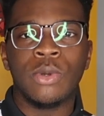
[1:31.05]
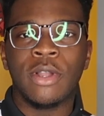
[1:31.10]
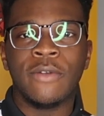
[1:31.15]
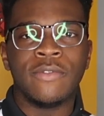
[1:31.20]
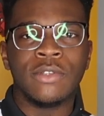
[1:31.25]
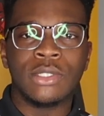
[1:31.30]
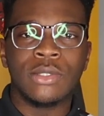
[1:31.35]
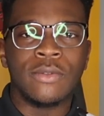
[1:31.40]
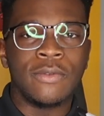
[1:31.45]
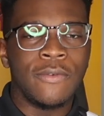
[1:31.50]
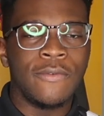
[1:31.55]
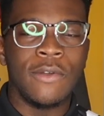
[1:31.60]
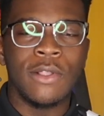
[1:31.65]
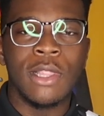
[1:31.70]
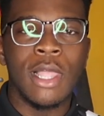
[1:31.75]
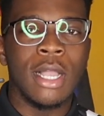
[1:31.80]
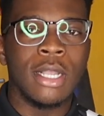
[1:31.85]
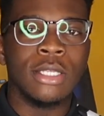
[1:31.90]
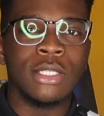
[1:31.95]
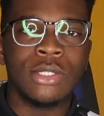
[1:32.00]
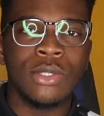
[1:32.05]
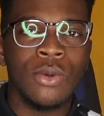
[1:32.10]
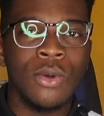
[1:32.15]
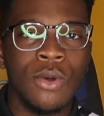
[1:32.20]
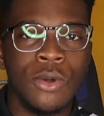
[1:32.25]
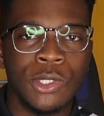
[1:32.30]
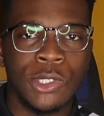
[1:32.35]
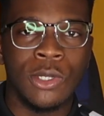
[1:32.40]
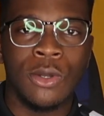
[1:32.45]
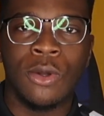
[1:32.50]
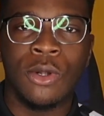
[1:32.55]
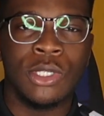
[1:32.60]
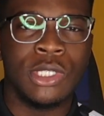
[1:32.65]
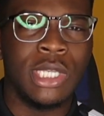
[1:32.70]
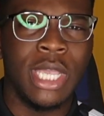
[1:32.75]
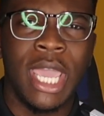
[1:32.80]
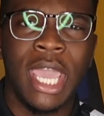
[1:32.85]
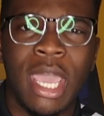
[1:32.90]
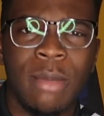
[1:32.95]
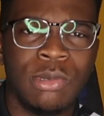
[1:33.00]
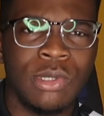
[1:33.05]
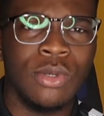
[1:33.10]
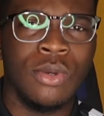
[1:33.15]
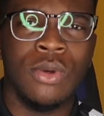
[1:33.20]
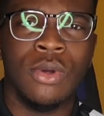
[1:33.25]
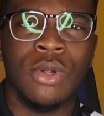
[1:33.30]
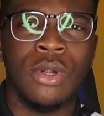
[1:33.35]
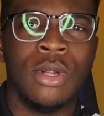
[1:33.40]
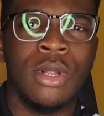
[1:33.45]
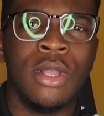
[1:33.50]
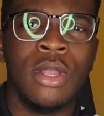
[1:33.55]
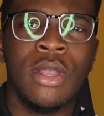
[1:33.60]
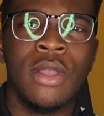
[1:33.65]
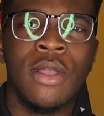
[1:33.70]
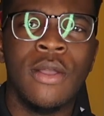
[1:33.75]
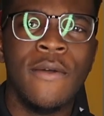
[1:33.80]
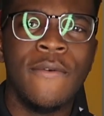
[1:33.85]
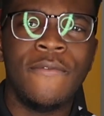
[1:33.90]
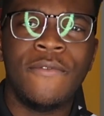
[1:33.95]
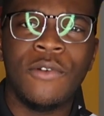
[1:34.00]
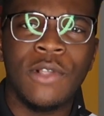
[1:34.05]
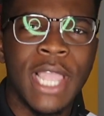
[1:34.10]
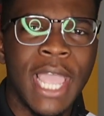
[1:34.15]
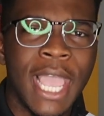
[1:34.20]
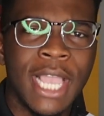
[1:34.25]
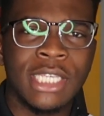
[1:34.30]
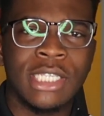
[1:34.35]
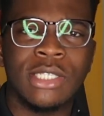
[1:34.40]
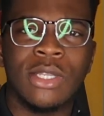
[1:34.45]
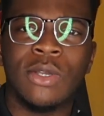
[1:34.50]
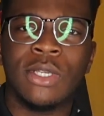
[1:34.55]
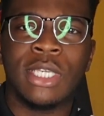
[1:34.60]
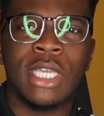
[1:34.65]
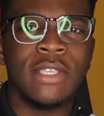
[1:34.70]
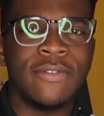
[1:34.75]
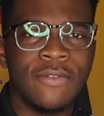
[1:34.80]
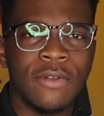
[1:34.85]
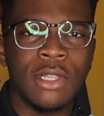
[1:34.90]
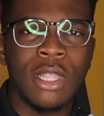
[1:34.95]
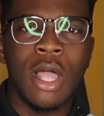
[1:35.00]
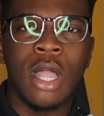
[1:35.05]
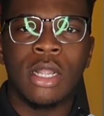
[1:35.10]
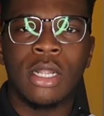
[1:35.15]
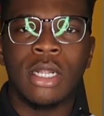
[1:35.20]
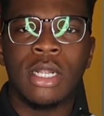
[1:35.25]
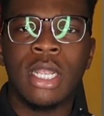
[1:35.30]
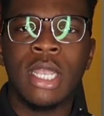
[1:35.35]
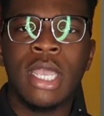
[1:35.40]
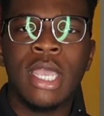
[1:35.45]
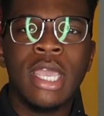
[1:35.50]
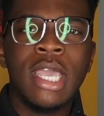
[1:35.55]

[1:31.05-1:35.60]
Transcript: wherever Footlocker stores or Champs or Foot Action or Kids Footlocker,